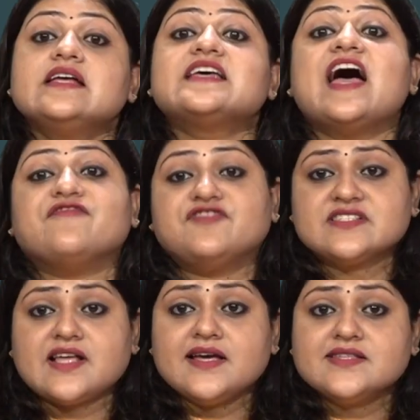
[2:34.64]
It
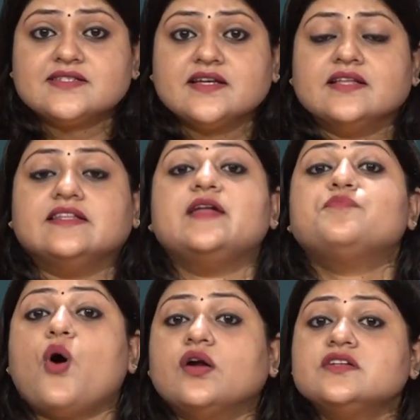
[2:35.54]
emphasized the
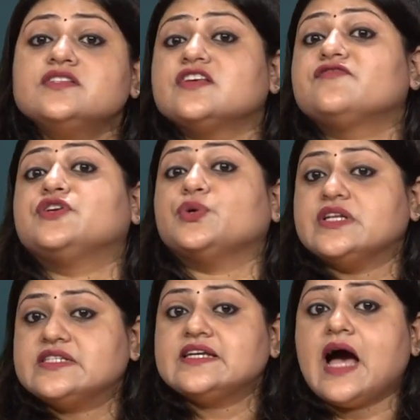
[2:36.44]
importance of
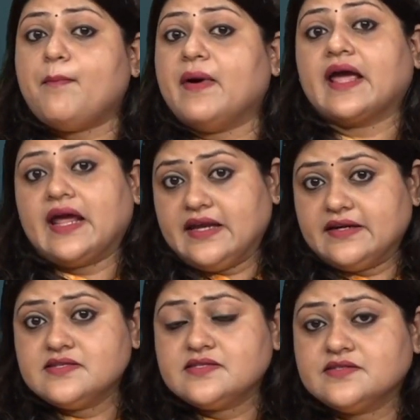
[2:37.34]
unity among
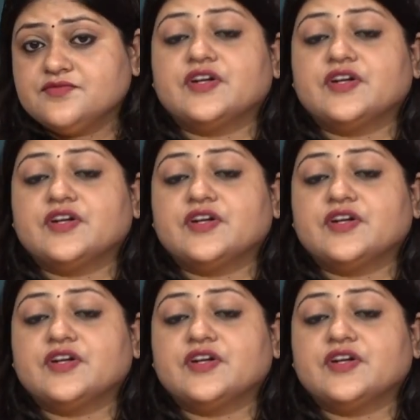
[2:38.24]
Indians,